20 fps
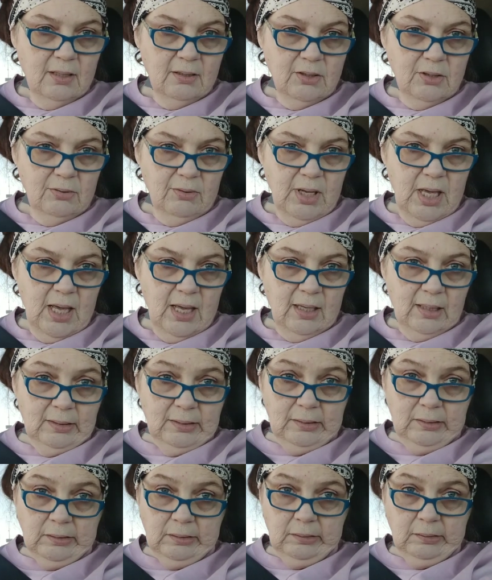So yeah.
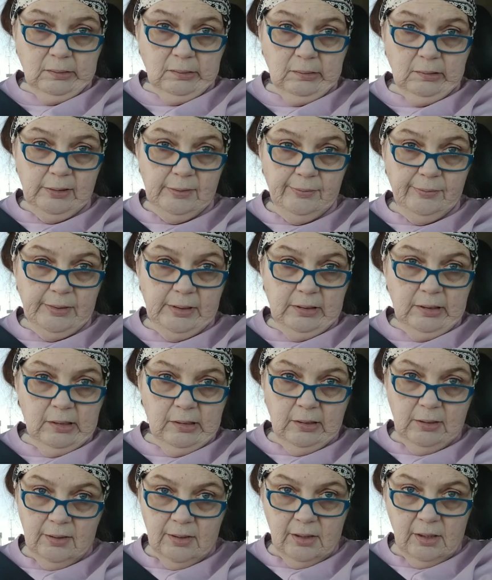Feel a
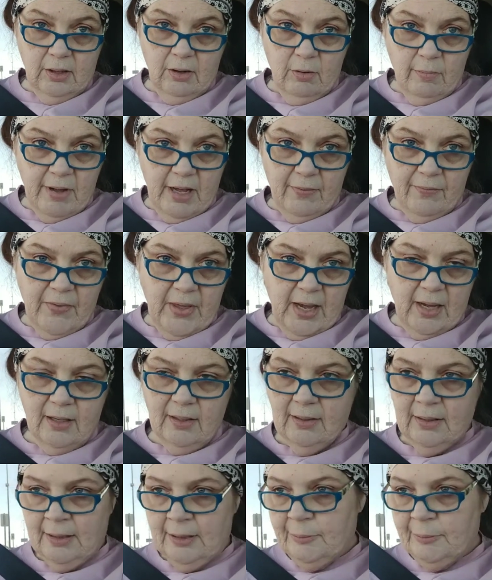little slow about that.